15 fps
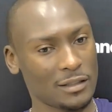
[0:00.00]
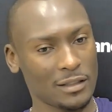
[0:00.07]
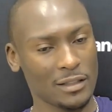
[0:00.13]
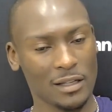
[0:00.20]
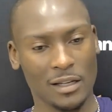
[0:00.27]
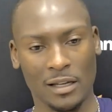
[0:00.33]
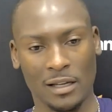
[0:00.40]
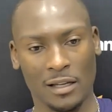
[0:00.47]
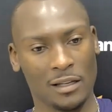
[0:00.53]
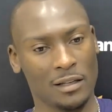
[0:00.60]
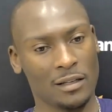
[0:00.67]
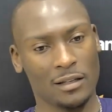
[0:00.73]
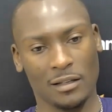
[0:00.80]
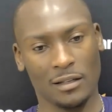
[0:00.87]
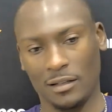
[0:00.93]

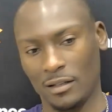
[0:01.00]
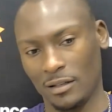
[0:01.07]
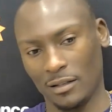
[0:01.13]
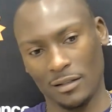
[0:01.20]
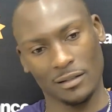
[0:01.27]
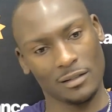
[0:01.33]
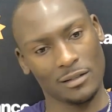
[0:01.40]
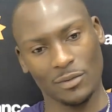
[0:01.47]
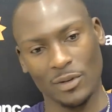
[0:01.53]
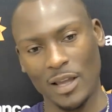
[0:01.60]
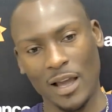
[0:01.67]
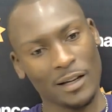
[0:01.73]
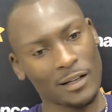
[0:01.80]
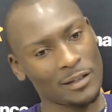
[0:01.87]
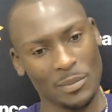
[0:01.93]
And we
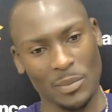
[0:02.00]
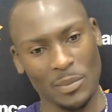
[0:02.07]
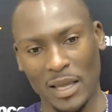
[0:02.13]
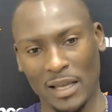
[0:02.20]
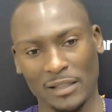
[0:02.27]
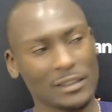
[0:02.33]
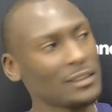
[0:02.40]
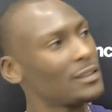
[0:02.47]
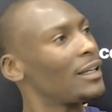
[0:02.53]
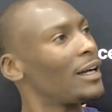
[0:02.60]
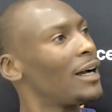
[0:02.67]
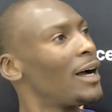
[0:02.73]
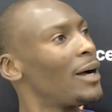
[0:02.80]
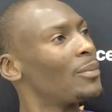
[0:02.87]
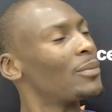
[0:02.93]
had an amazing
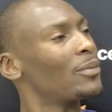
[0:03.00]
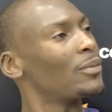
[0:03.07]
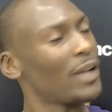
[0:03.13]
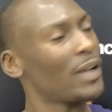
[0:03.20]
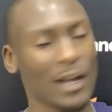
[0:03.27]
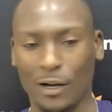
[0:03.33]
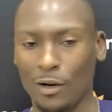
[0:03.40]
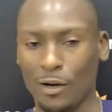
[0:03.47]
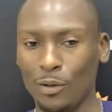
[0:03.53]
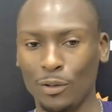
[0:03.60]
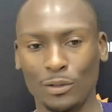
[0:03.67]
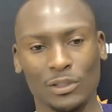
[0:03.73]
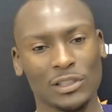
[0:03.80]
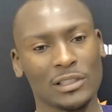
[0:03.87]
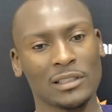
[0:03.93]
time. We had
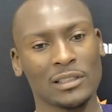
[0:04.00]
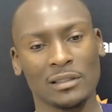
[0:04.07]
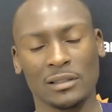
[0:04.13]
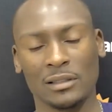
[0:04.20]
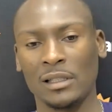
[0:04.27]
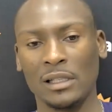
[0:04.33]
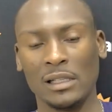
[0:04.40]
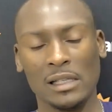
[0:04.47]
coaches.